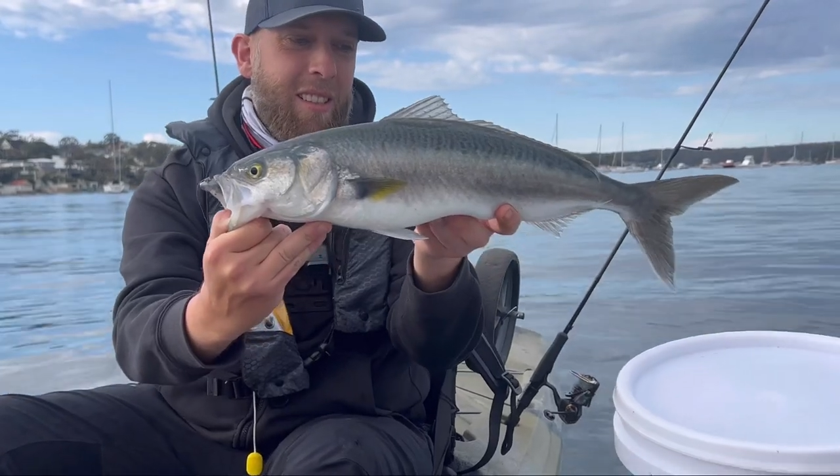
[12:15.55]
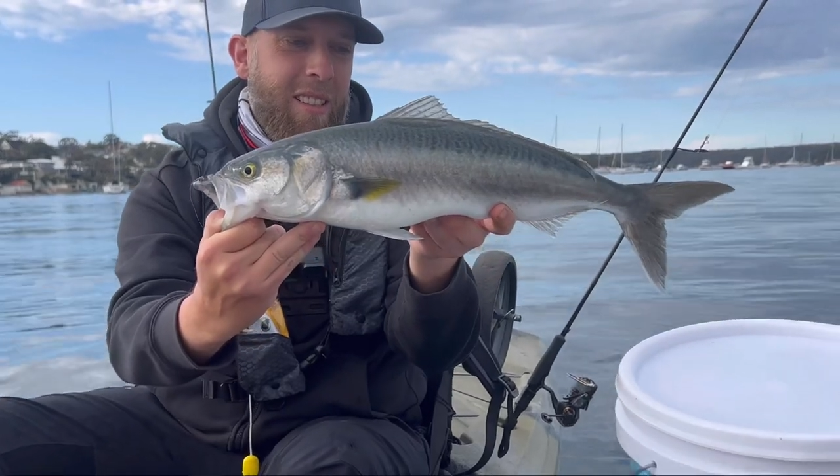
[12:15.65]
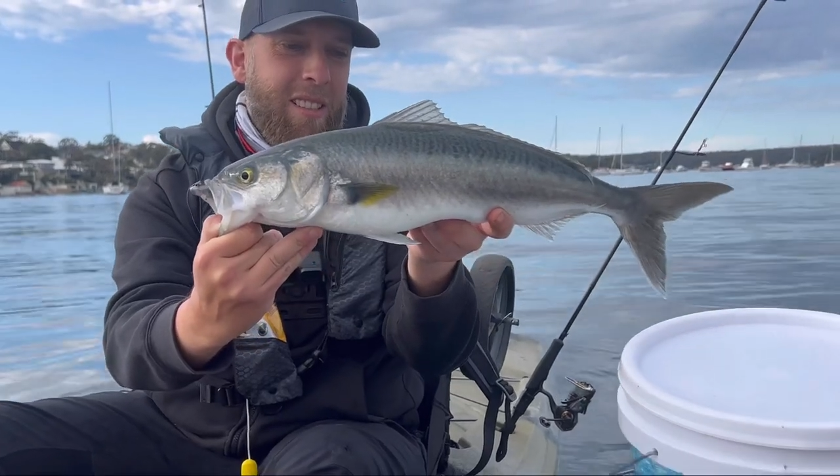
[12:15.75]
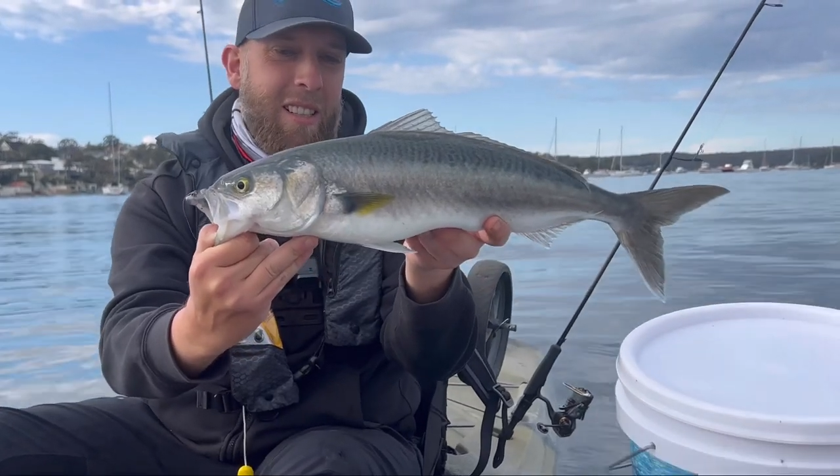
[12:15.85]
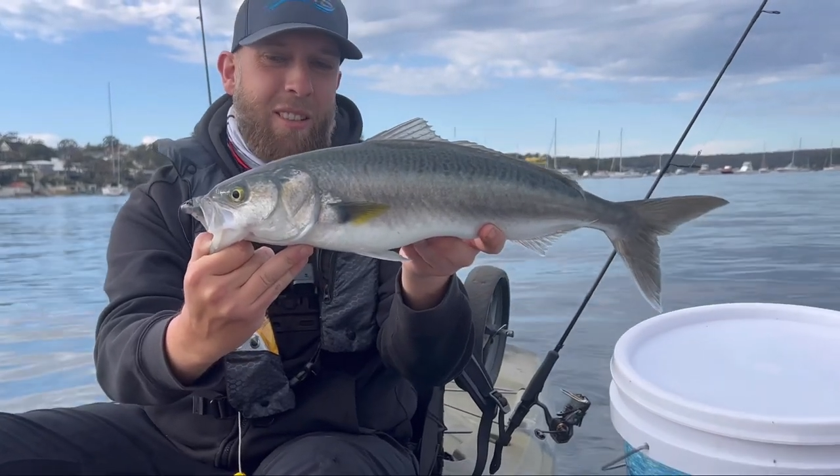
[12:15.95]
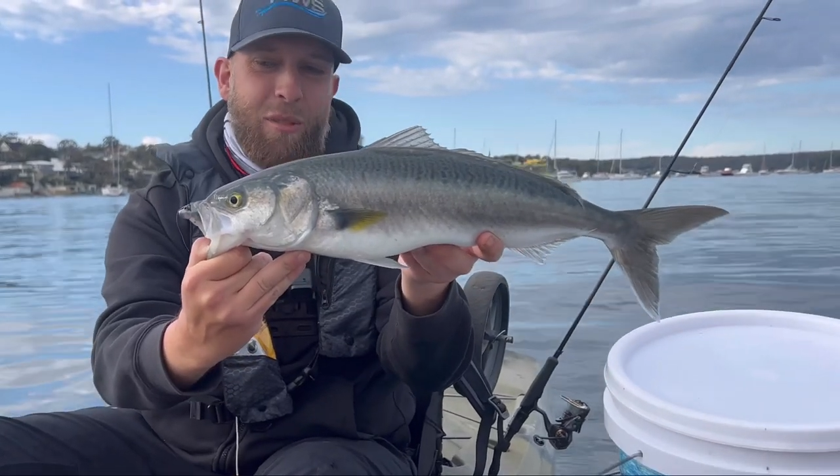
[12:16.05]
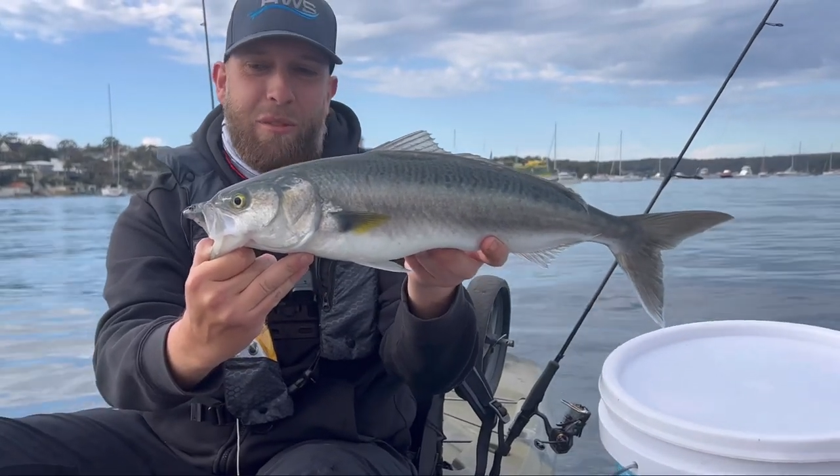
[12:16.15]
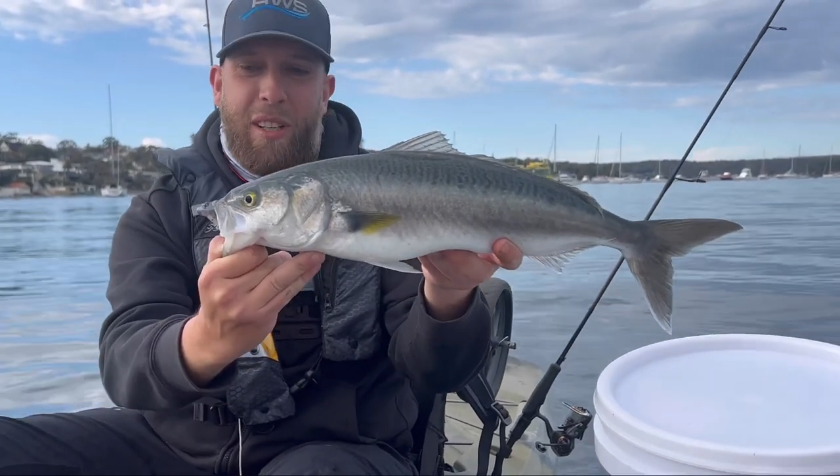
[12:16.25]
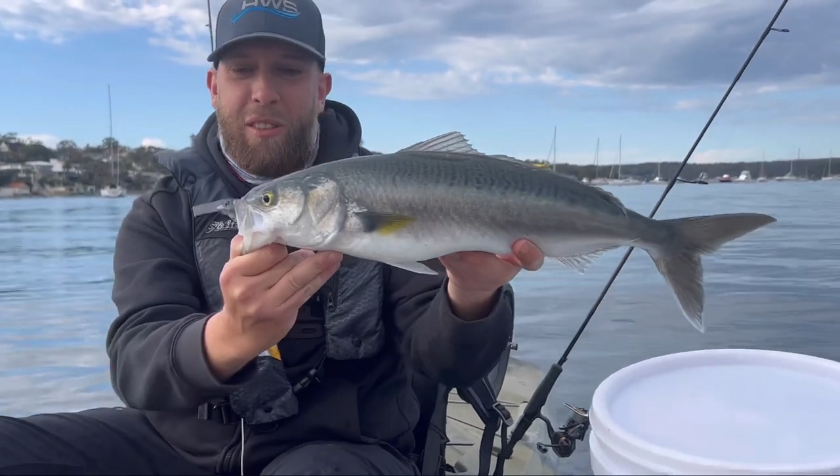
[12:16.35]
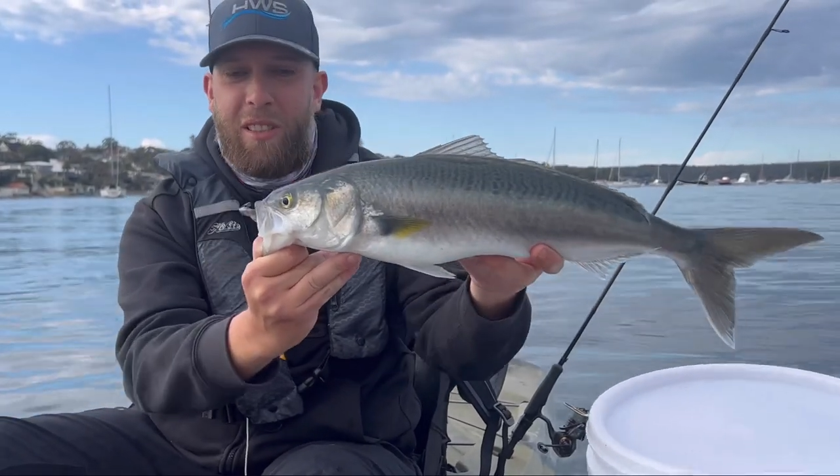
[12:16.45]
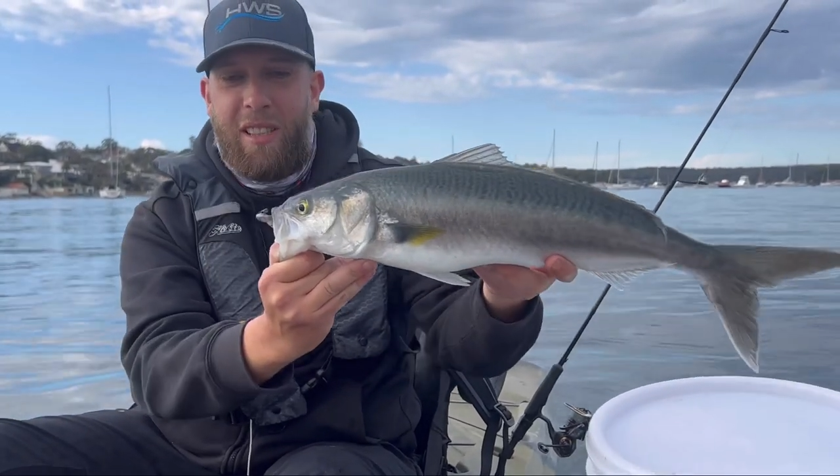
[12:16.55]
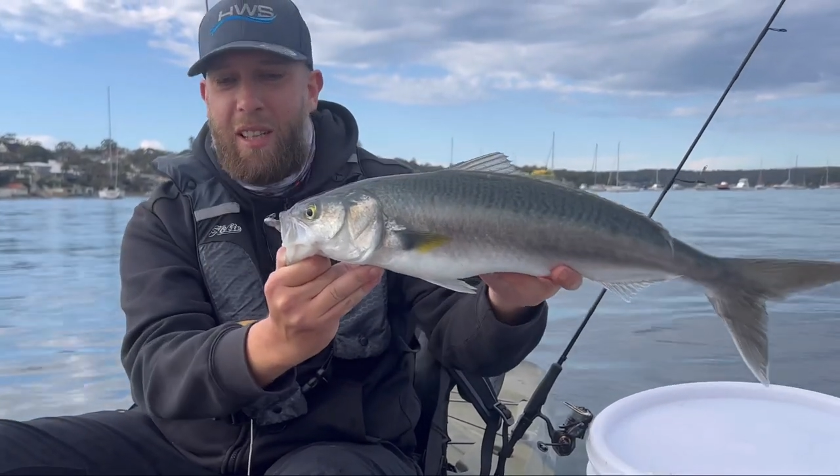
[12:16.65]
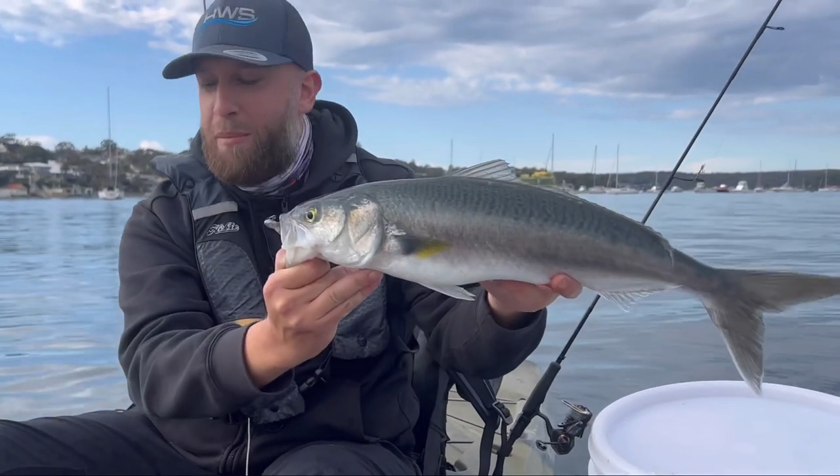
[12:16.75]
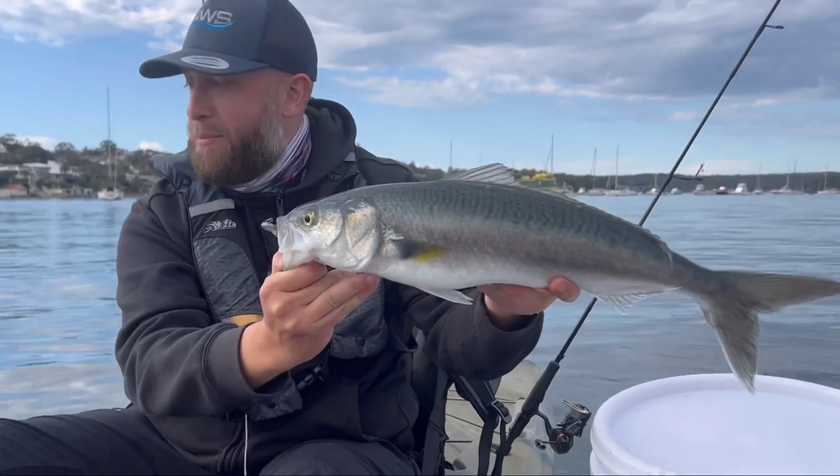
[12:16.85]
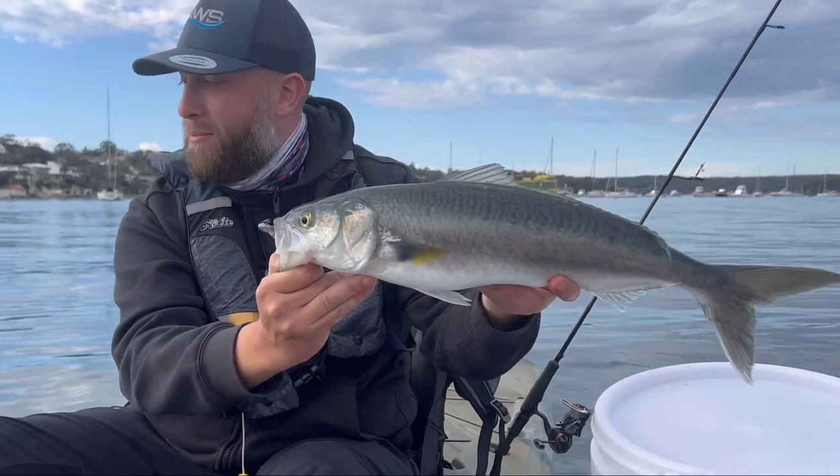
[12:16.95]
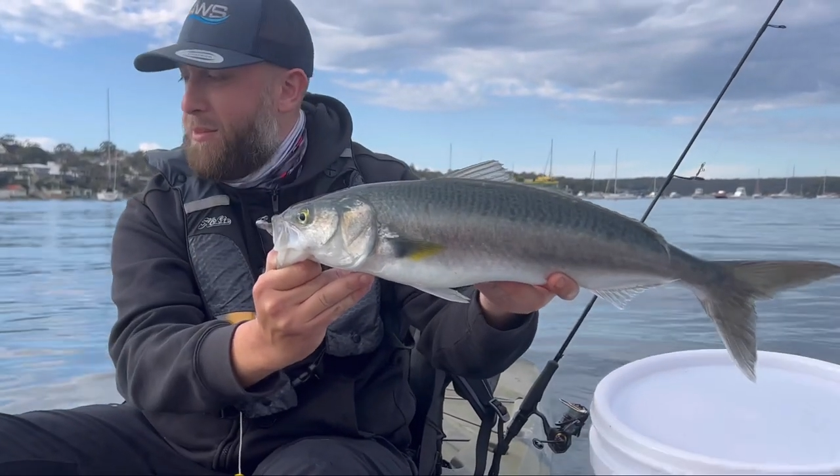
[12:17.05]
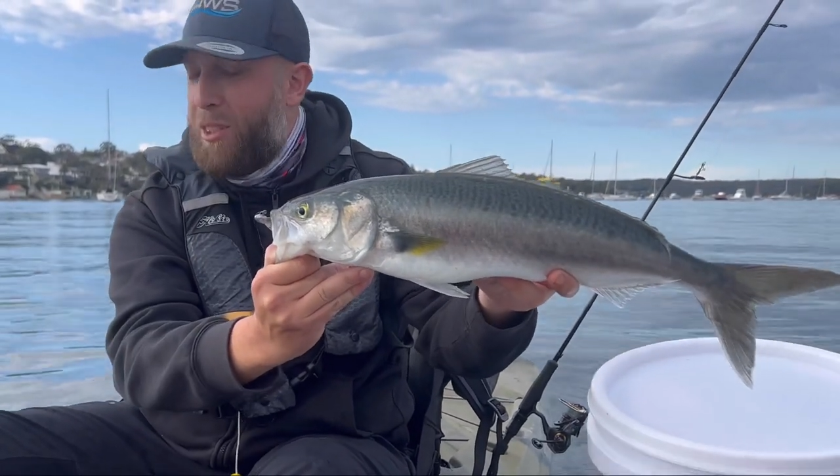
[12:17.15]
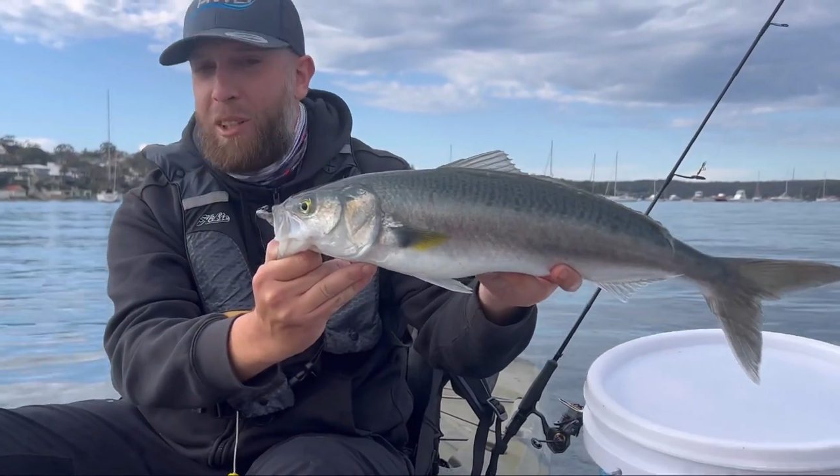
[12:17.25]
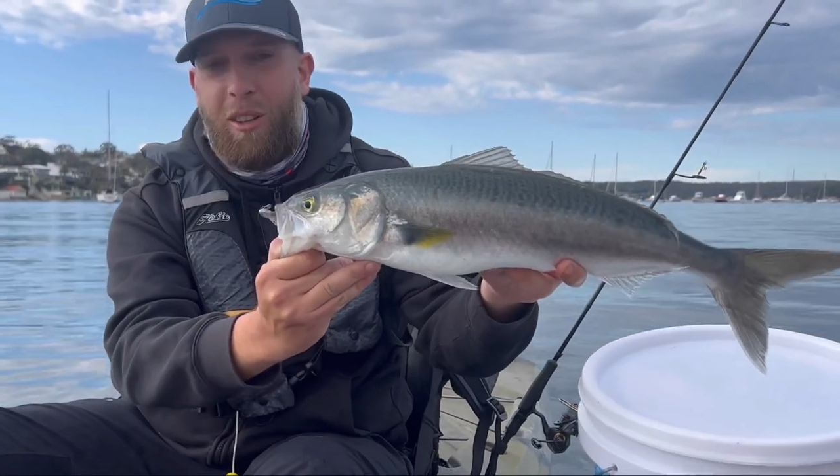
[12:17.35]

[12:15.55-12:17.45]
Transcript: And yeah, good fun on the